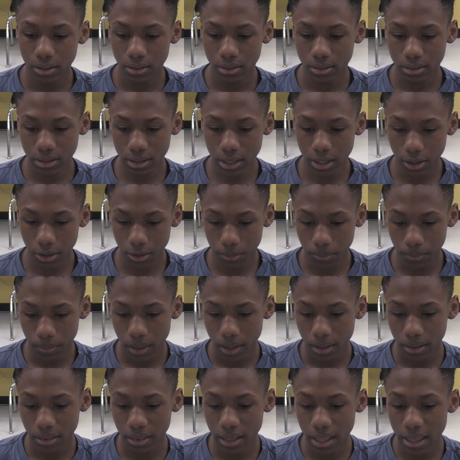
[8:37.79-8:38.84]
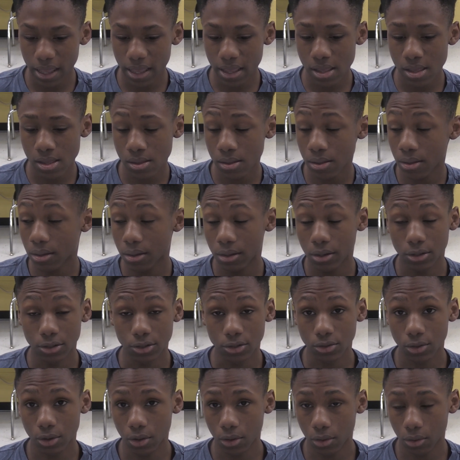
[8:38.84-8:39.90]
So they
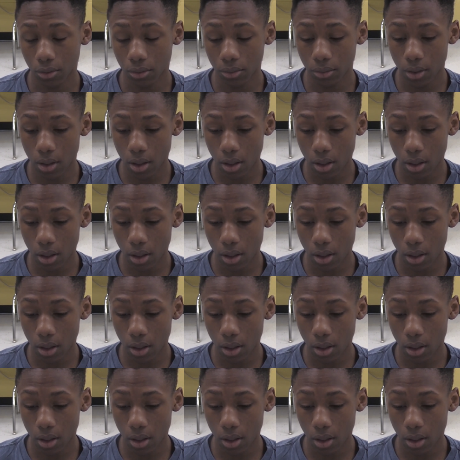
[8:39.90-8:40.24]
control